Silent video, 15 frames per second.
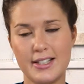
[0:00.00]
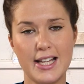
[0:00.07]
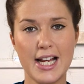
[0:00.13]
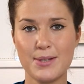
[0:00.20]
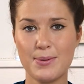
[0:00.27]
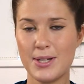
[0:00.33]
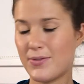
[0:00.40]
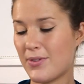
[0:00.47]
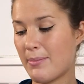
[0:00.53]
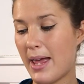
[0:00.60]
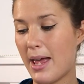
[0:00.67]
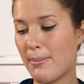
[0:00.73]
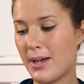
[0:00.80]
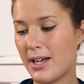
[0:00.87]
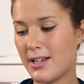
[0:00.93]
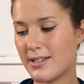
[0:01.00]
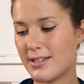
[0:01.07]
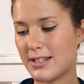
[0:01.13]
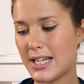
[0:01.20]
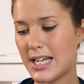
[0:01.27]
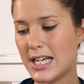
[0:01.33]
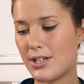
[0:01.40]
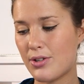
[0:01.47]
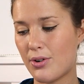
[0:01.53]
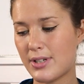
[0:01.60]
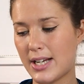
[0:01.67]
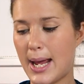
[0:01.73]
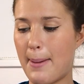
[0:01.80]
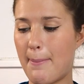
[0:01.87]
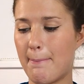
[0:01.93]
Next one is from Emma
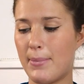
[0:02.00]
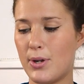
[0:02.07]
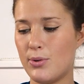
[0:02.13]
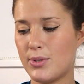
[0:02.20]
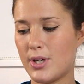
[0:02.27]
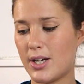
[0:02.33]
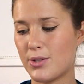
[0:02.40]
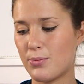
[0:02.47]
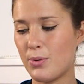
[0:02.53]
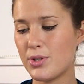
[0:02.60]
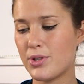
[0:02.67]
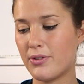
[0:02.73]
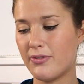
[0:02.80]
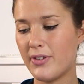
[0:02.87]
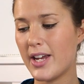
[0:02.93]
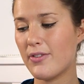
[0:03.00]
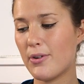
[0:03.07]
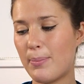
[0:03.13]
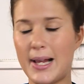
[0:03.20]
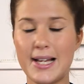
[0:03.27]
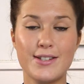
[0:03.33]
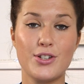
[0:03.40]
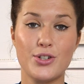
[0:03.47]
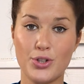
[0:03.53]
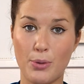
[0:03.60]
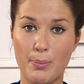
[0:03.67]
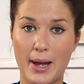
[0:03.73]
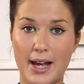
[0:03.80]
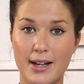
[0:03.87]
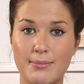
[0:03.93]
C.M, who's asked, what's your favourite place to
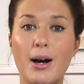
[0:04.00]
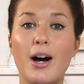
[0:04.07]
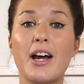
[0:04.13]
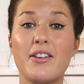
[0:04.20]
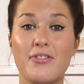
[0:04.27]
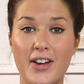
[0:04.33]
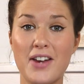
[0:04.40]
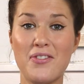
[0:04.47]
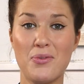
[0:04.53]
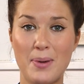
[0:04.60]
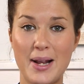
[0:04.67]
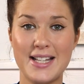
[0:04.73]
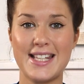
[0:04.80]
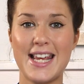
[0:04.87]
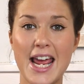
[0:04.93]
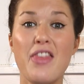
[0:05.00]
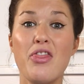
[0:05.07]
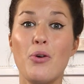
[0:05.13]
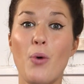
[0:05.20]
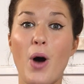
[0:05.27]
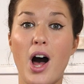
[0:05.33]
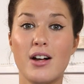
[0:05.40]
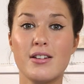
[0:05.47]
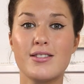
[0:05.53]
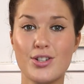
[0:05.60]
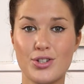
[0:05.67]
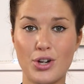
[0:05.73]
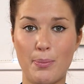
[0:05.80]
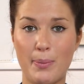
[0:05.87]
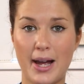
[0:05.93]
shop at? My favourite place in the world to
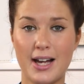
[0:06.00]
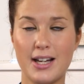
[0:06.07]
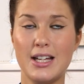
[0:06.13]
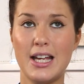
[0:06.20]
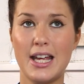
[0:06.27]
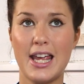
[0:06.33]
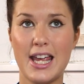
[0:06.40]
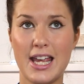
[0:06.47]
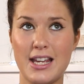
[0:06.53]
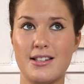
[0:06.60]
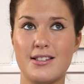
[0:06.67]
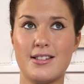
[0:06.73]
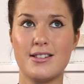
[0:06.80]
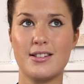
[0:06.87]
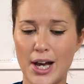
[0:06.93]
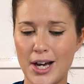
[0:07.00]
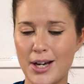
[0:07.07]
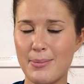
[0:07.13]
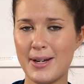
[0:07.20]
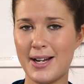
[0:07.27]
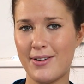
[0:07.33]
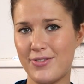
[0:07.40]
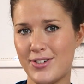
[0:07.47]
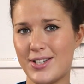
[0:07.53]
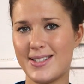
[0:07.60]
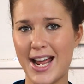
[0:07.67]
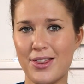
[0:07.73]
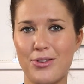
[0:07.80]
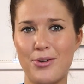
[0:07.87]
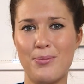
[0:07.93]
shop at is Urban Outfitters,
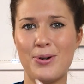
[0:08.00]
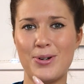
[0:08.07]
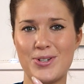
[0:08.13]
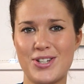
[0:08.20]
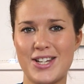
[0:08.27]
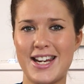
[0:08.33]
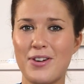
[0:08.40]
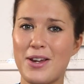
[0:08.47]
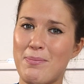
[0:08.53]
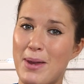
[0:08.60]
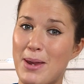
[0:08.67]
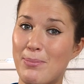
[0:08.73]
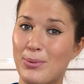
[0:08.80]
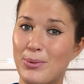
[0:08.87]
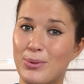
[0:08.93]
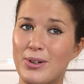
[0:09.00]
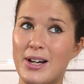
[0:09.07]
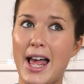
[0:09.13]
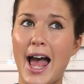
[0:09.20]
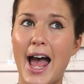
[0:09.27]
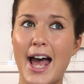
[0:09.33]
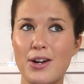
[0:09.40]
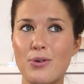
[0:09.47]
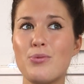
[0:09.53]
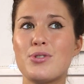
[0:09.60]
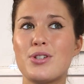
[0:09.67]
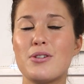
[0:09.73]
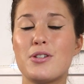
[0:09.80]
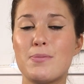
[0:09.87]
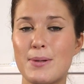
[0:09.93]
Anthropologie, Free People, and
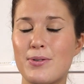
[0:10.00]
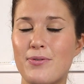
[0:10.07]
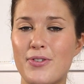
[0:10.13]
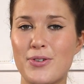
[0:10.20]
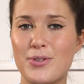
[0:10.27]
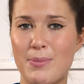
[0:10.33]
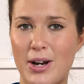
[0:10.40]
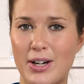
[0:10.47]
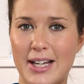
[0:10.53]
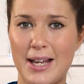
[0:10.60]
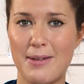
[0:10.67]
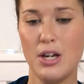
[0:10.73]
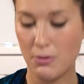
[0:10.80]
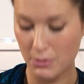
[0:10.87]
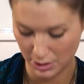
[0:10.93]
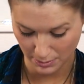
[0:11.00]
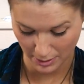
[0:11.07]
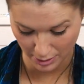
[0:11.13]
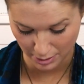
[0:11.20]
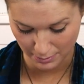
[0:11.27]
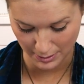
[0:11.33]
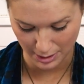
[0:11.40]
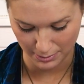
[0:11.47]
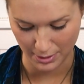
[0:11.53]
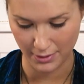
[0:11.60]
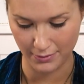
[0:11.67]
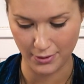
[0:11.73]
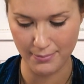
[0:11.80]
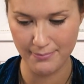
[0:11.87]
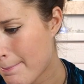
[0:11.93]
also Spitalfields Market, which is where I got my kimono
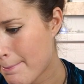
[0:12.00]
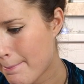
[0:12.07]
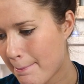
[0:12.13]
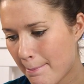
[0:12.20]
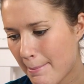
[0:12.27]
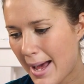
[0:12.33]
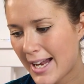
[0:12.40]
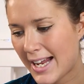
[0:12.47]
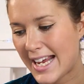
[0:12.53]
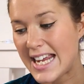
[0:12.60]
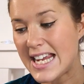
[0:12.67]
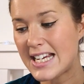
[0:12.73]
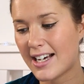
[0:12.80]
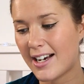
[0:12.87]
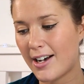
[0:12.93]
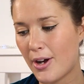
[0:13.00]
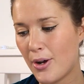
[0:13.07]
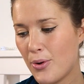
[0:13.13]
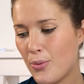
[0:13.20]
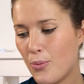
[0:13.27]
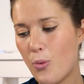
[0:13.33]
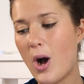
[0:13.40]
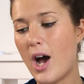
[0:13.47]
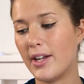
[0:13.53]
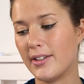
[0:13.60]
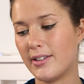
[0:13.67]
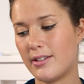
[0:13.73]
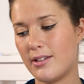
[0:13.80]
from. Frangelicaa01,